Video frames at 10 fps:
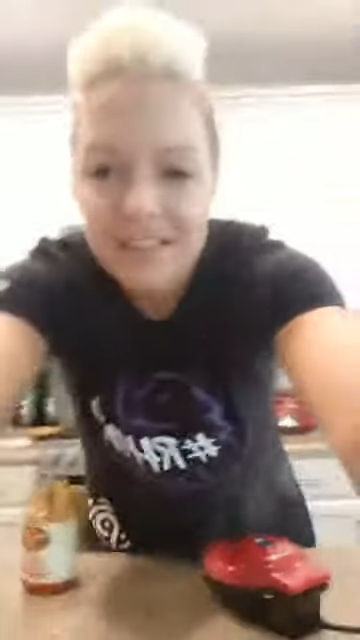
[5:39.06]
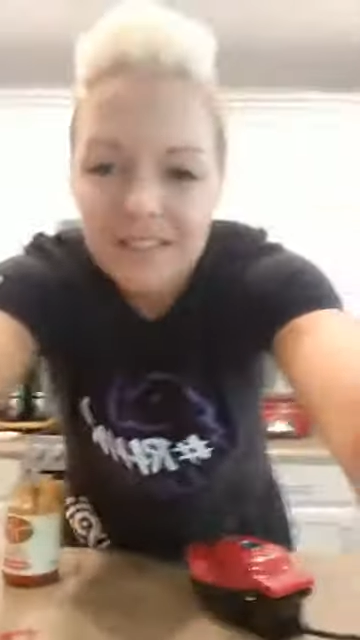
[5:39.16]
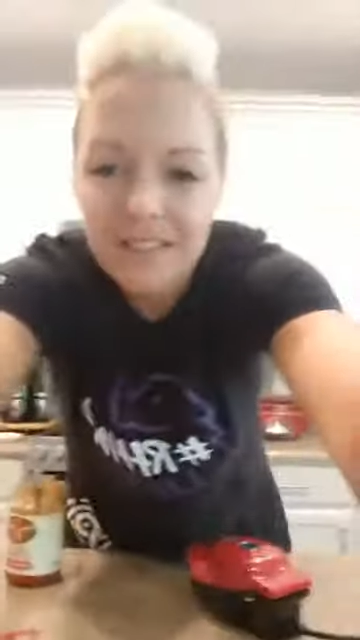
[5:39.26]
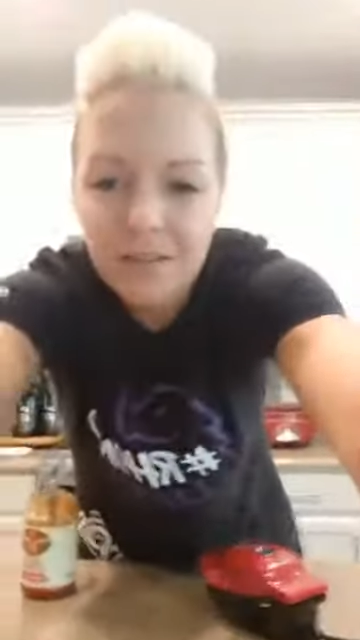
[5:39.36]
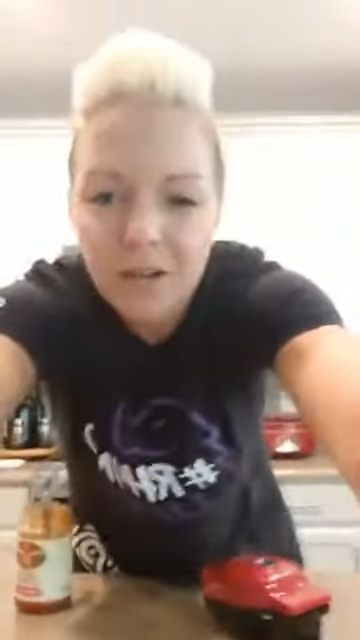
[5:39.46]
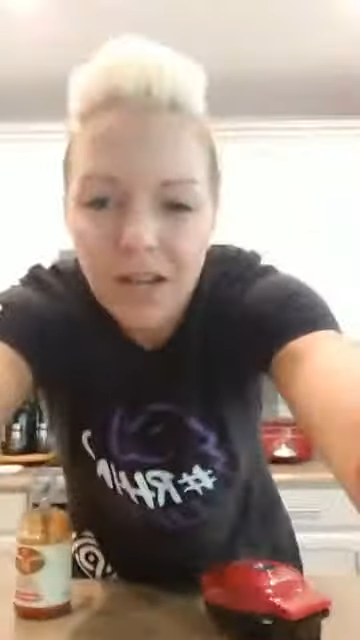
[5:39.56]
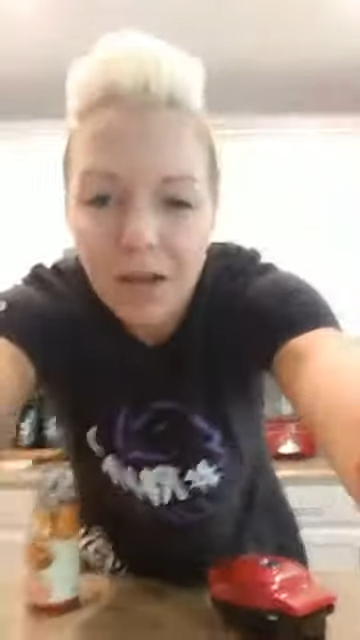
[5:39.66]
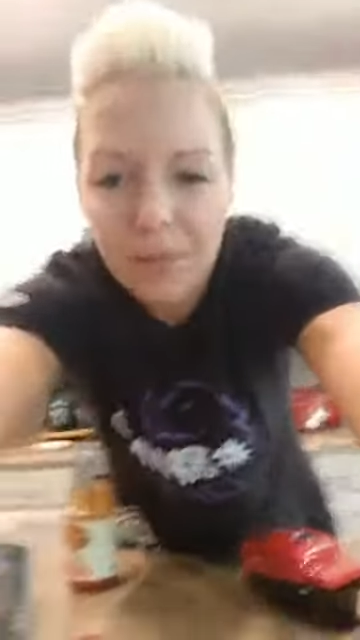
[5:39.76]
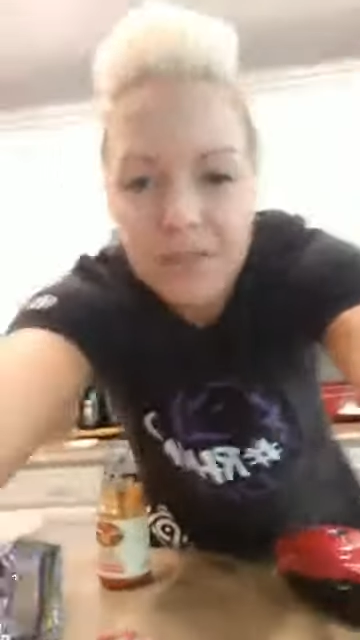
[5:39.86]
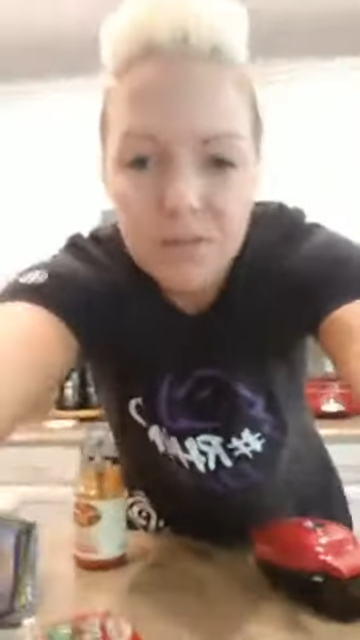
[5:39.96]
This is what
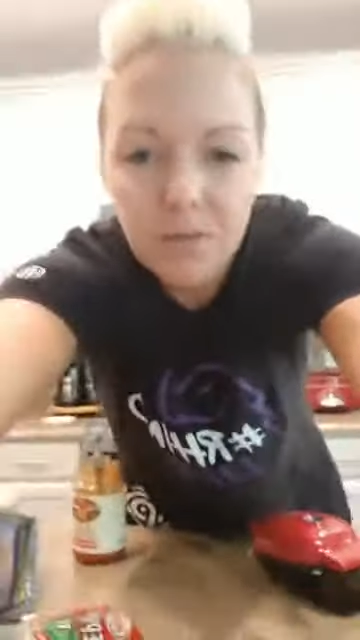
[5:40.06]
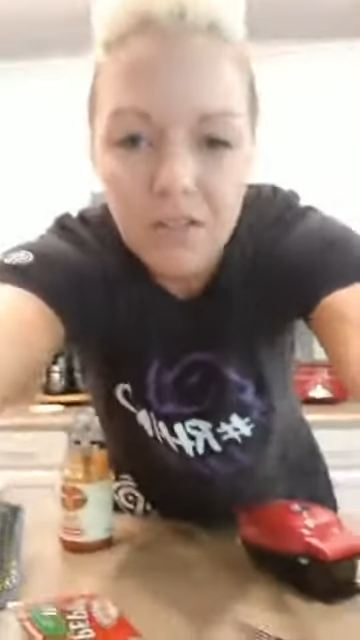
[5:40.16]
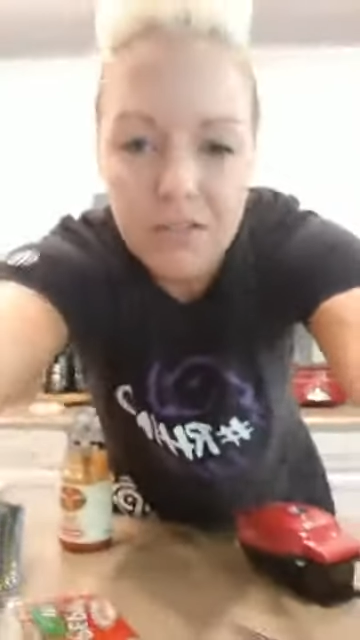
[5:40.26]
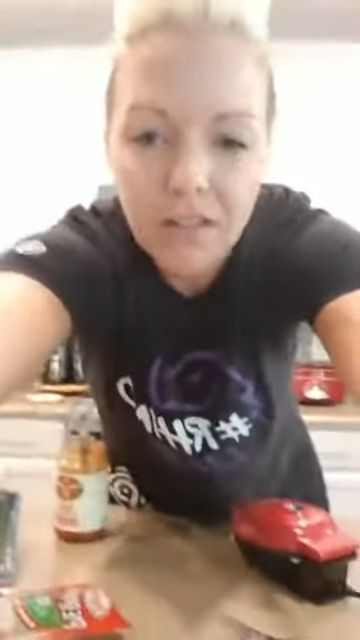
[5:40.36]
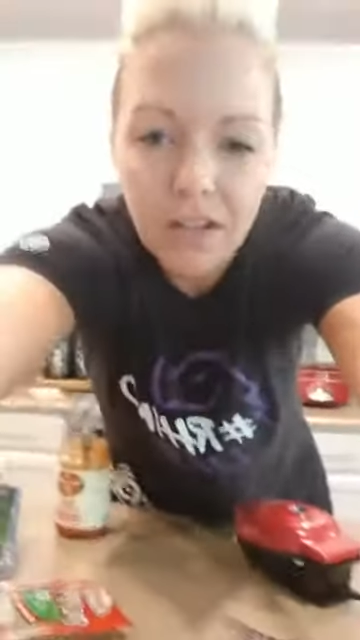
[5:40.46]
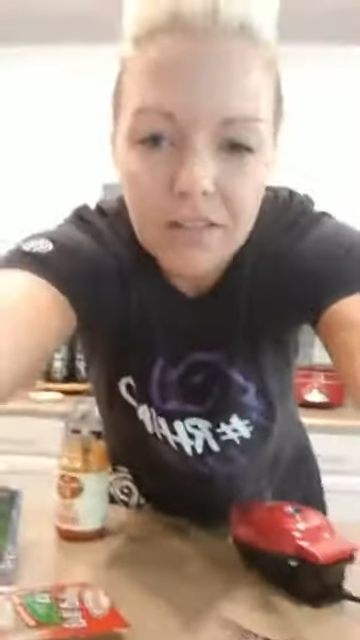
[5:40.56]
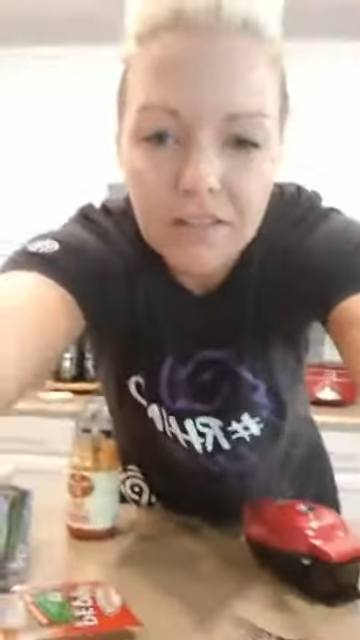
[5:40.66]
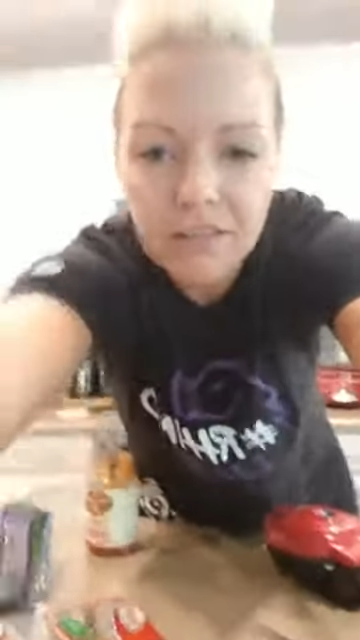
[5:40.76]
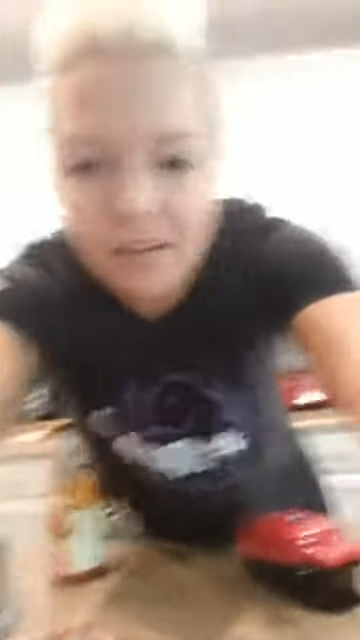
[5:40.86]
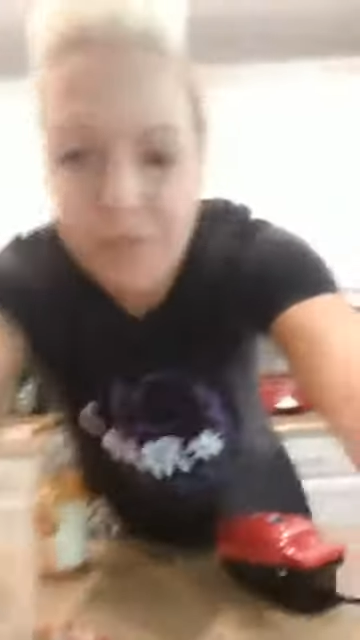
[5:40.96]
happens when you've got
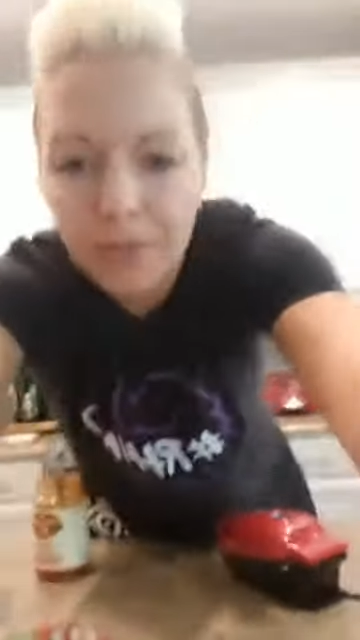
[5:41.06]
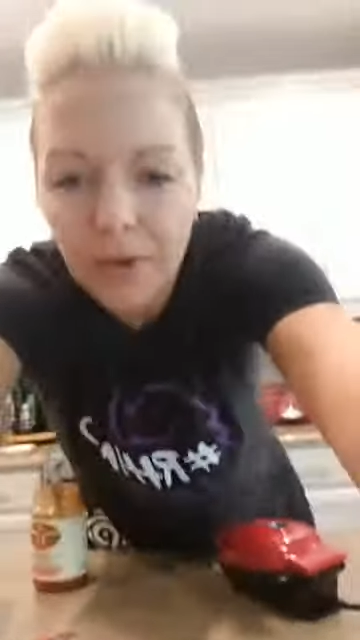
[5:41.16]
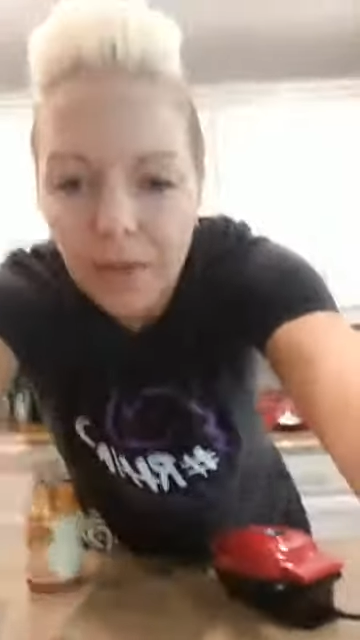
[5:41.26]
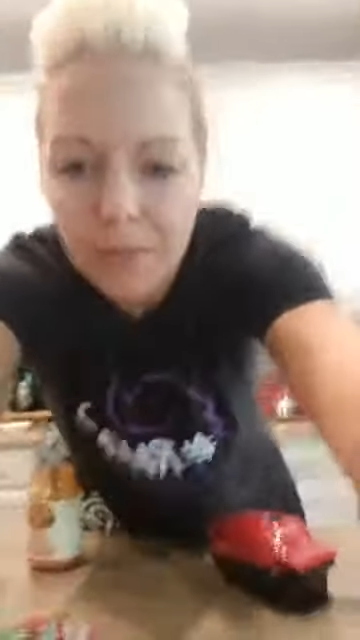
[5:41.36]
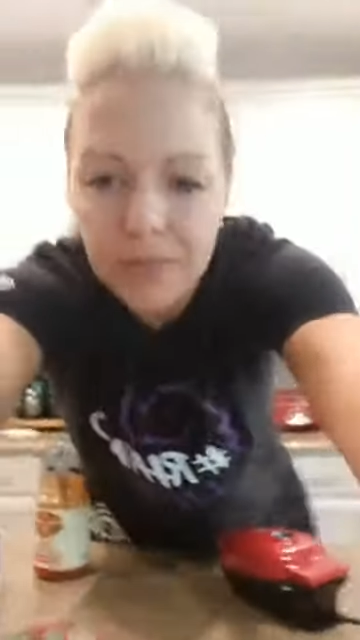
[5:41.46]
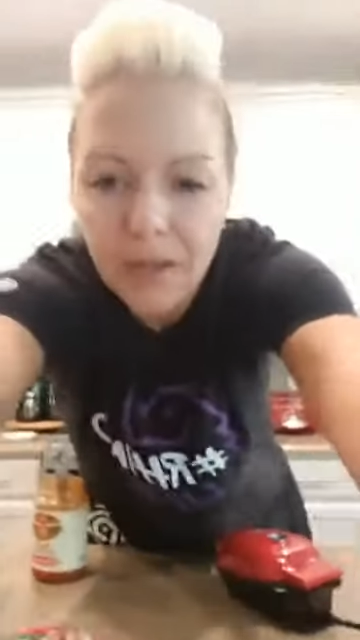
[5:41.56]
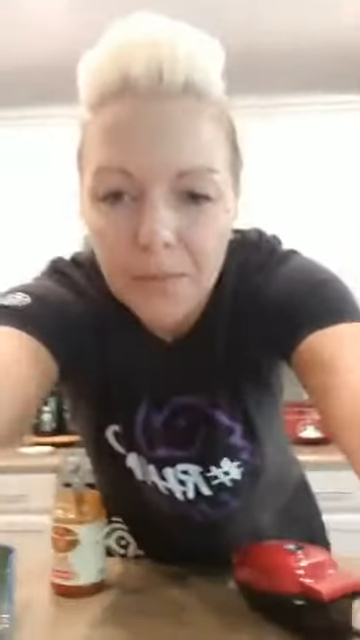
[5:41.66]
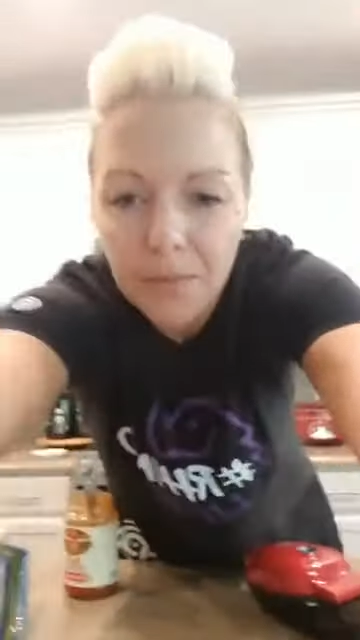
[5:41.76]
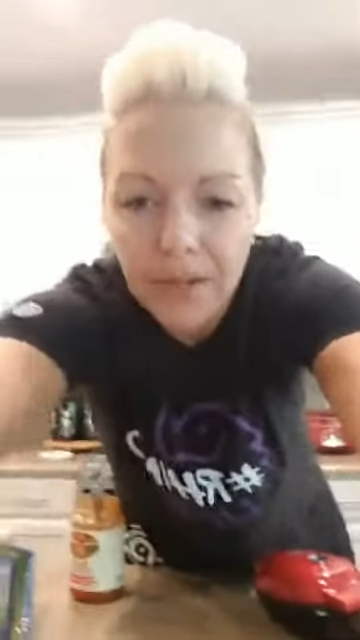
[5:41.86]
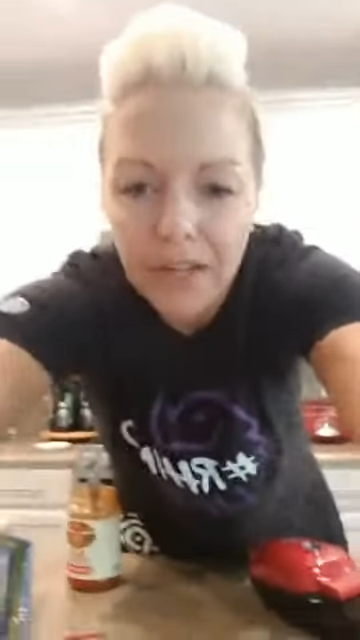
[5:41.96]
stuff propped up